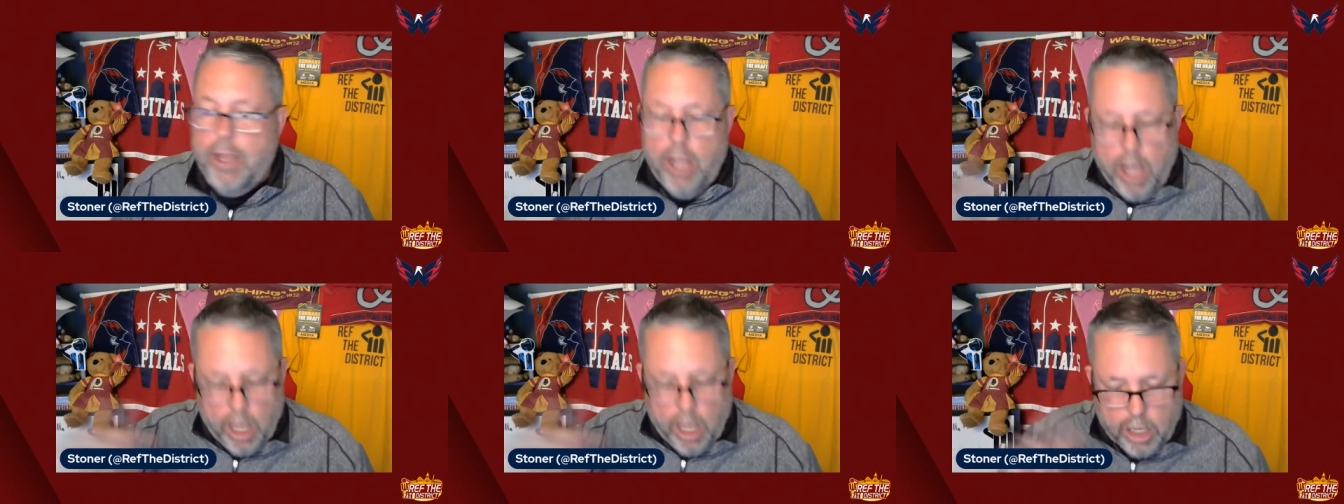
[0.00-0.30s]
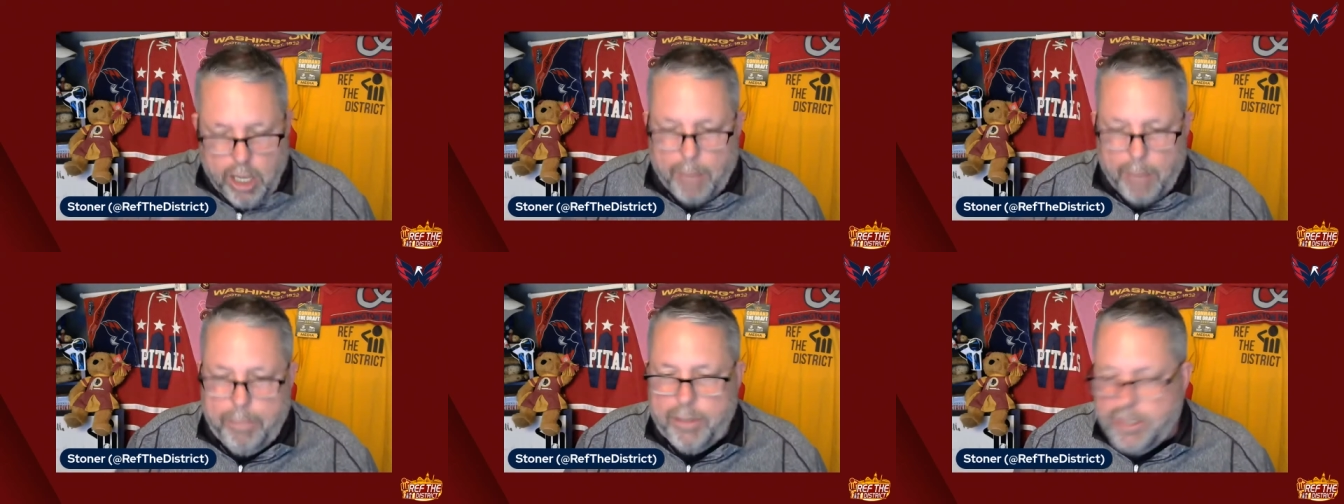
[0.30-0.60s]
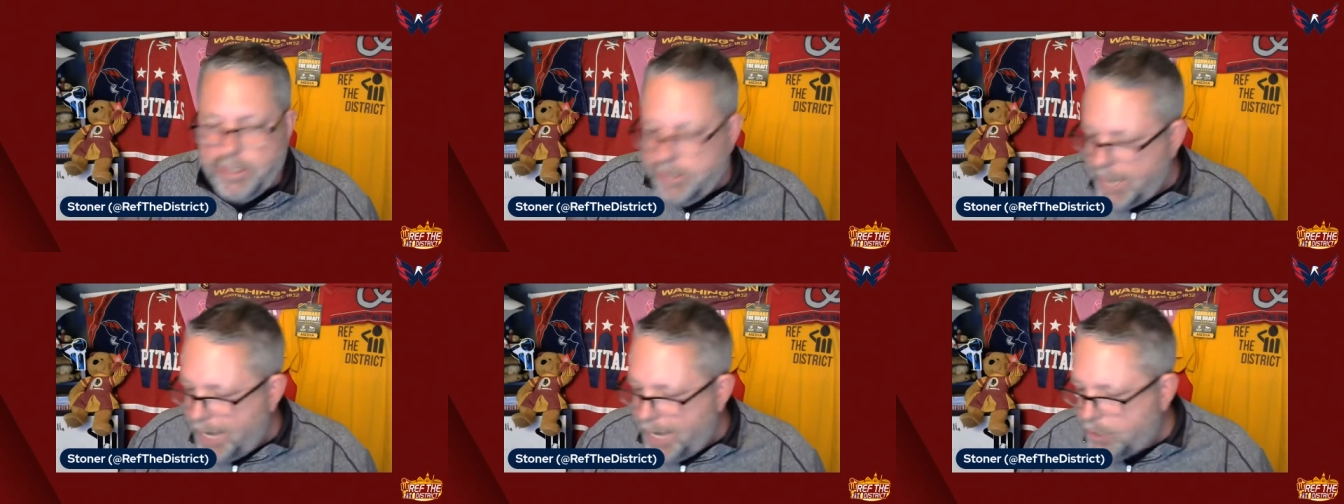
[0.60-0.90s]
A couple of
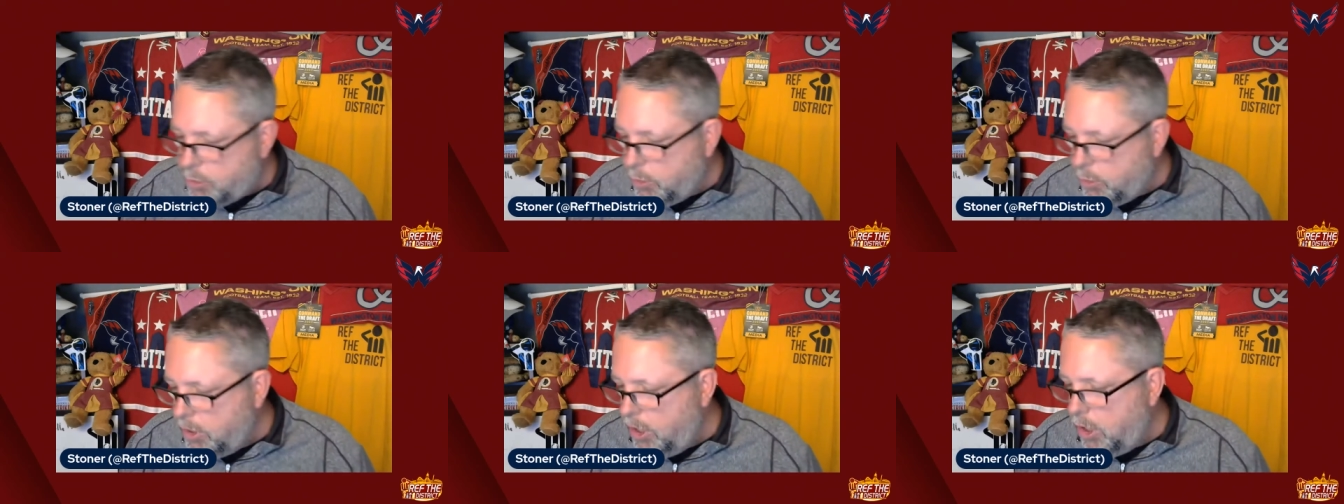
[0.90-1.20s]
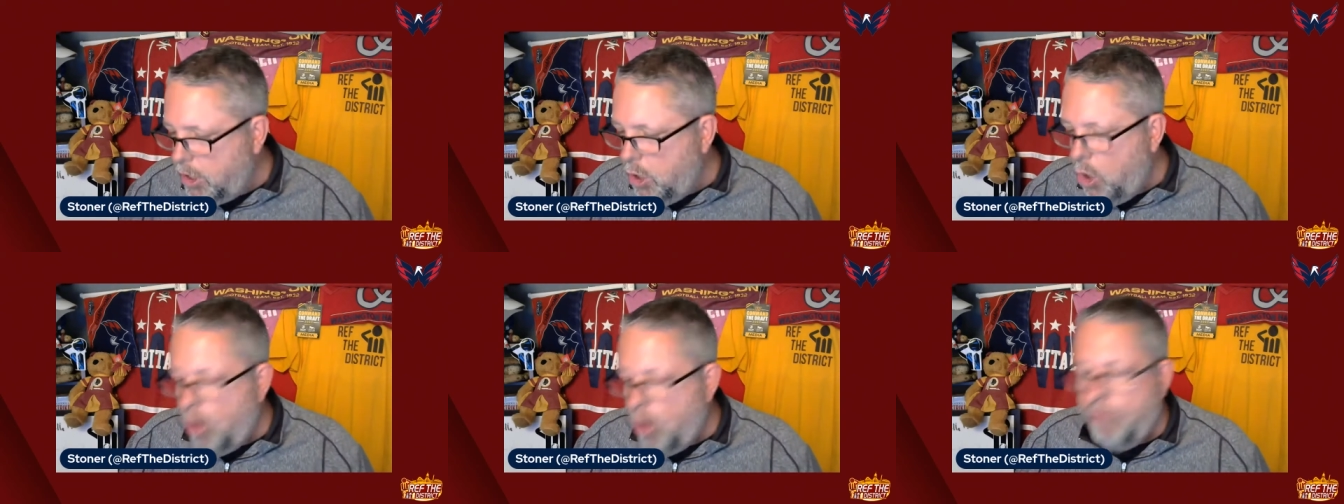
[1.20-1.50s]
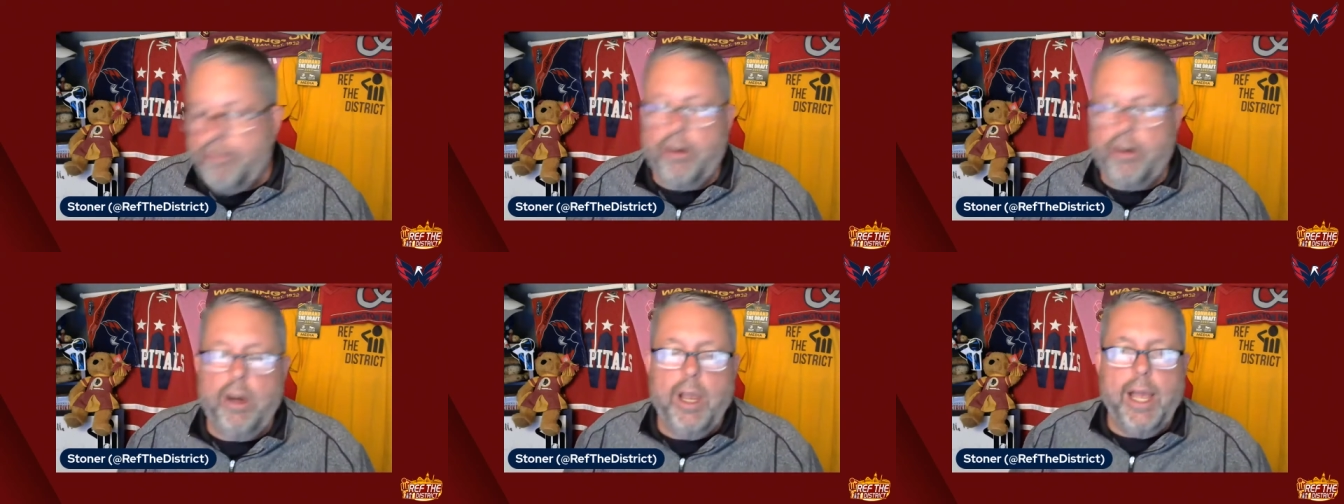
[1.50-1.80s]
stats we're going to go
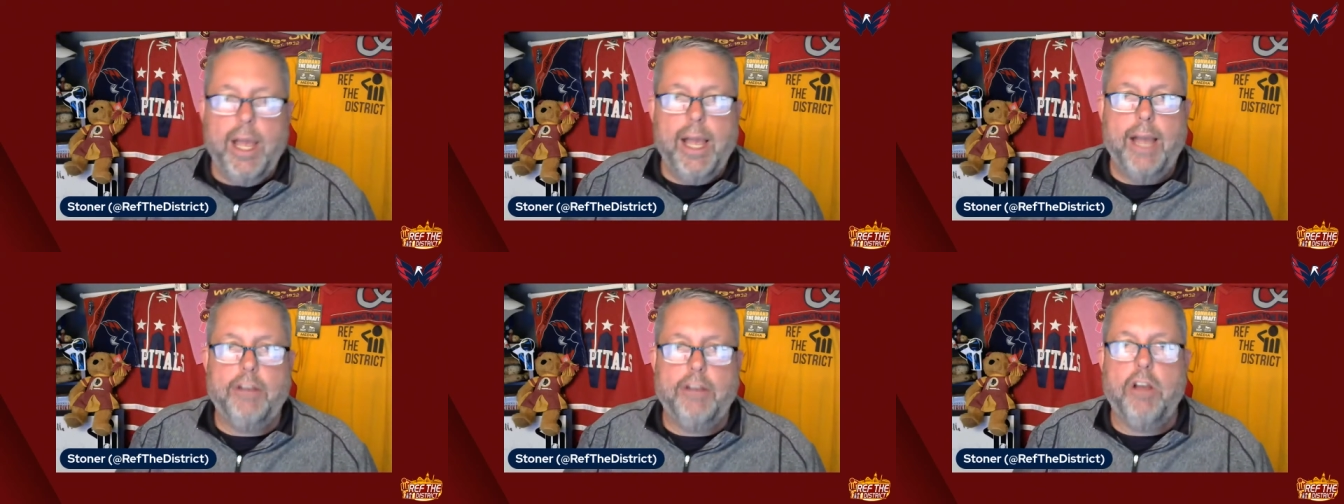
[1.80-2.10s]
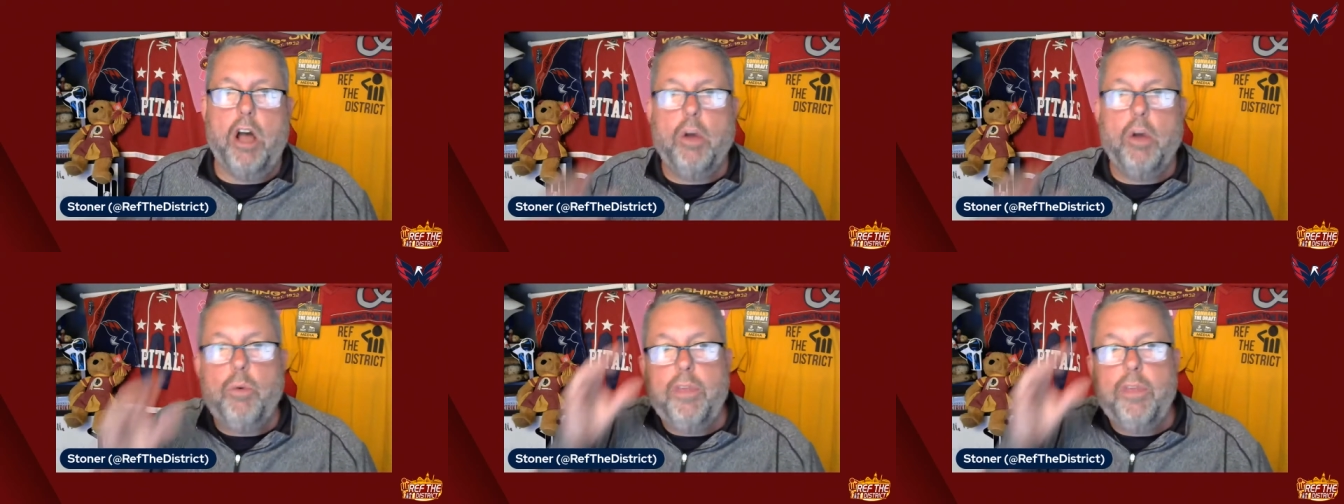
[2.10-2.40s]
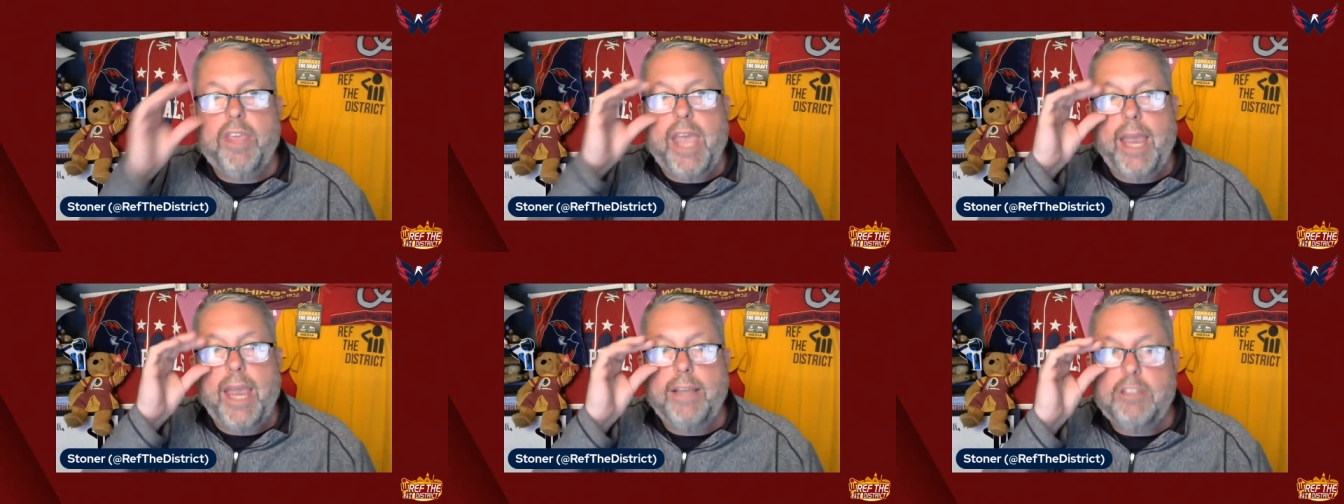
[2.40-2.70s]
over. I talked with
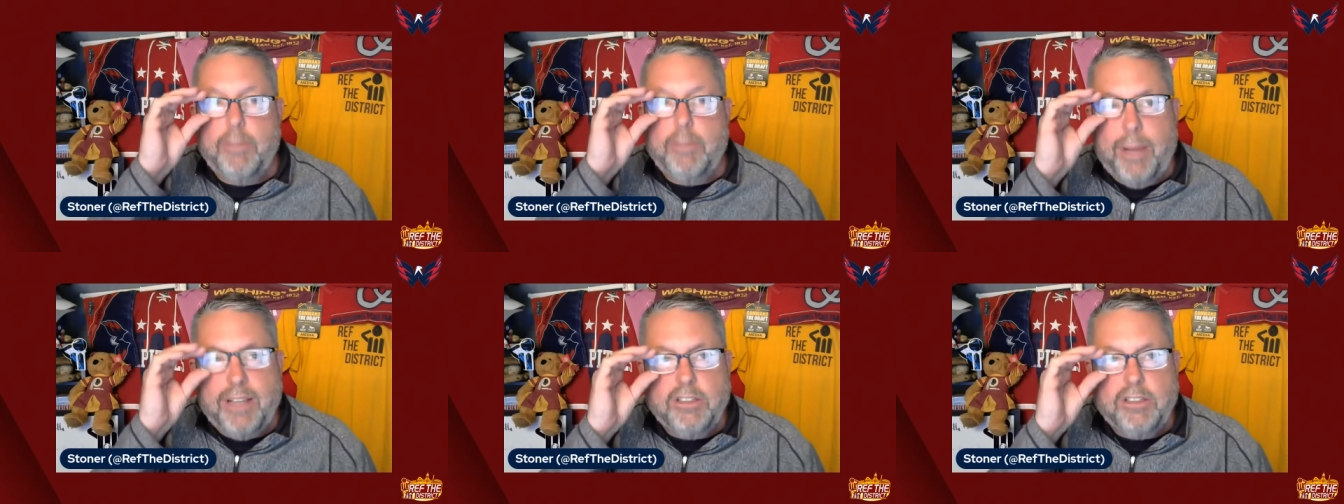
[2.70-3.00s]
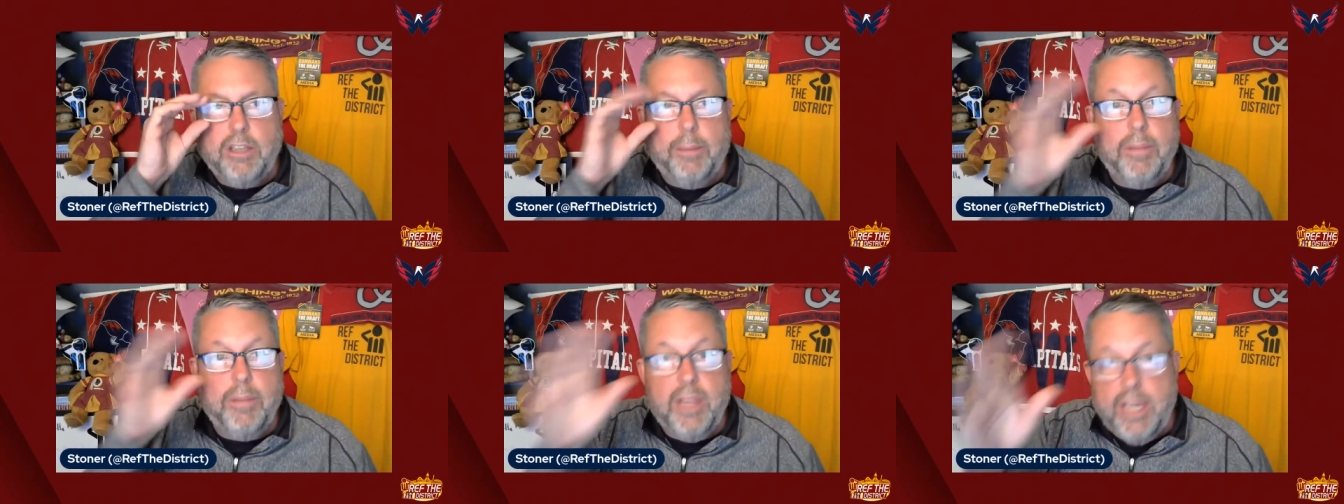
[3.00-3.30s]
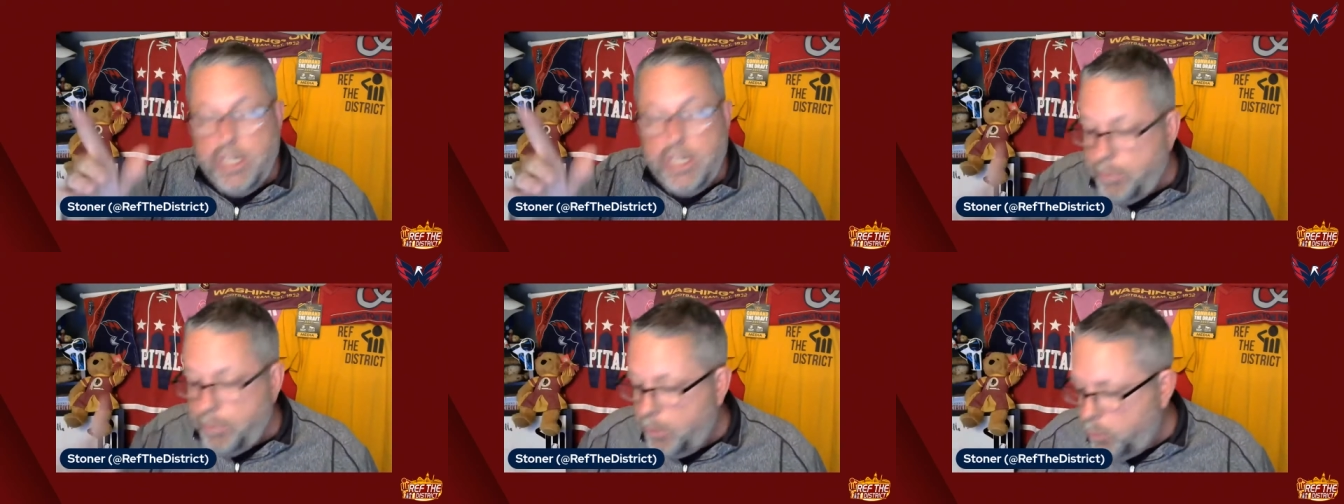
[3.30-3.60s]
Cakes about some of
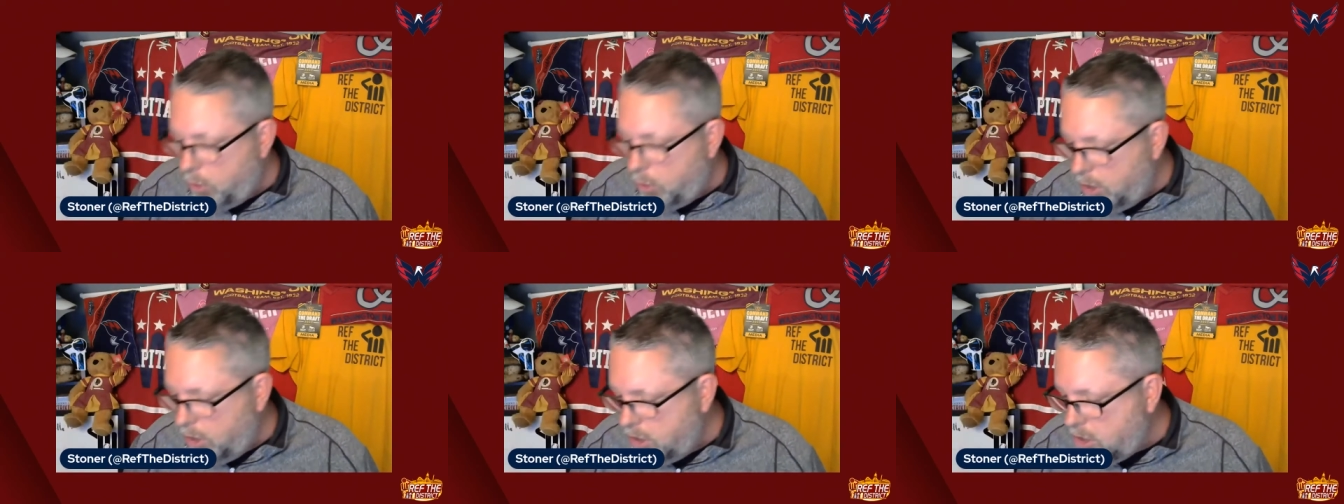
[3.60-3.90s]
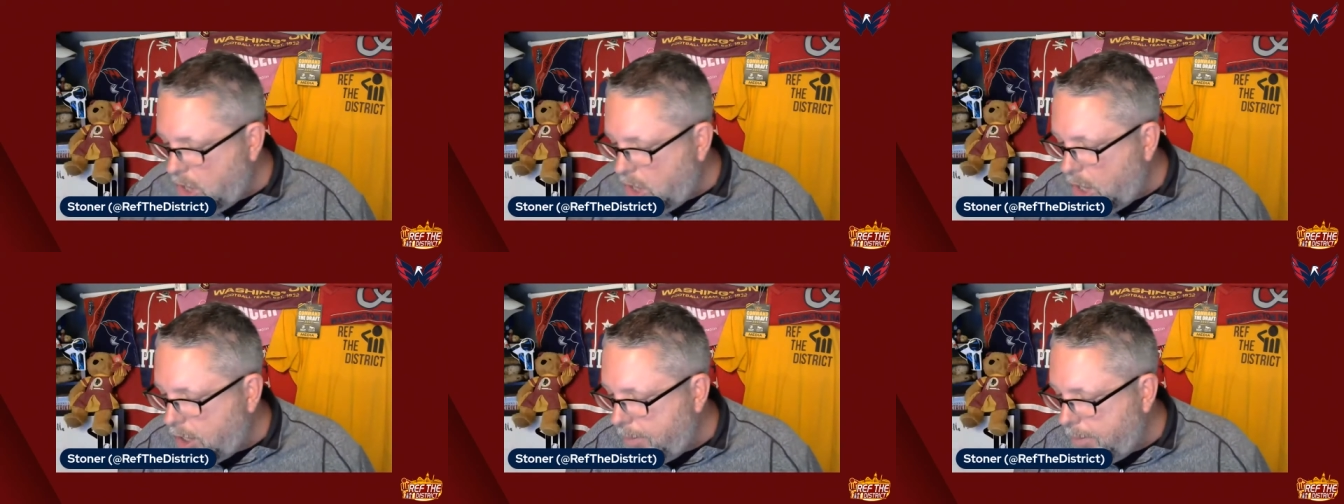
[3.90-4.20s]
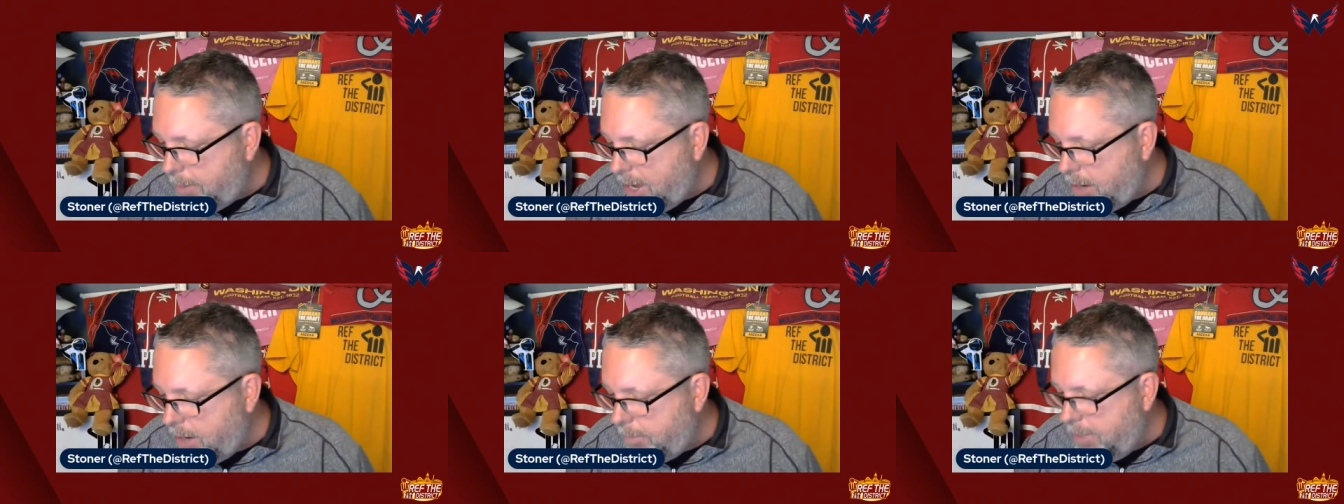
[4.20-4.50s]
these, but we're going to talk
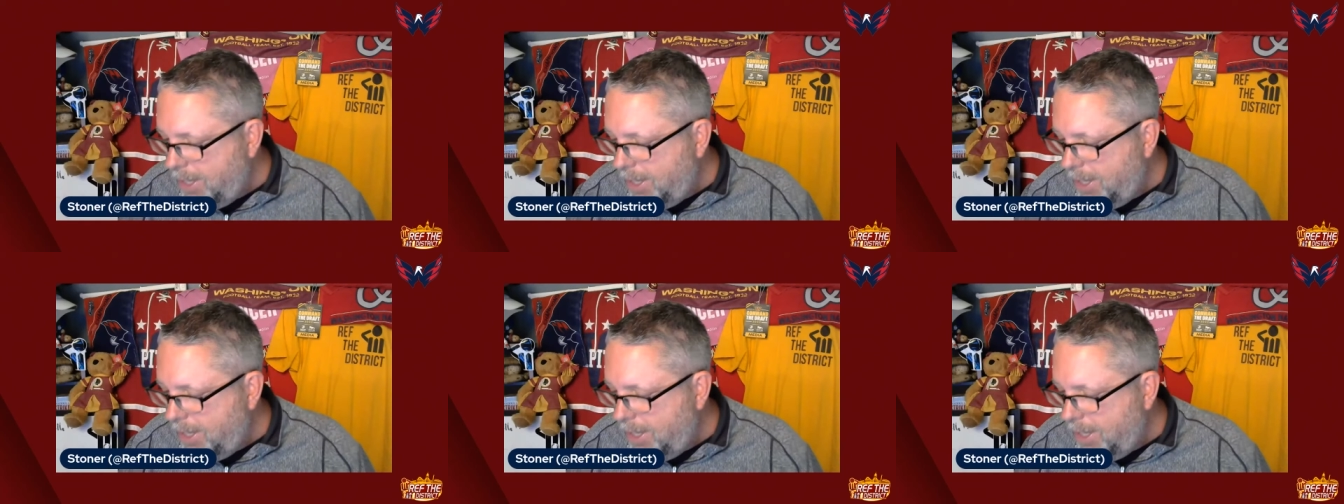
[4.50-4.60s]
about them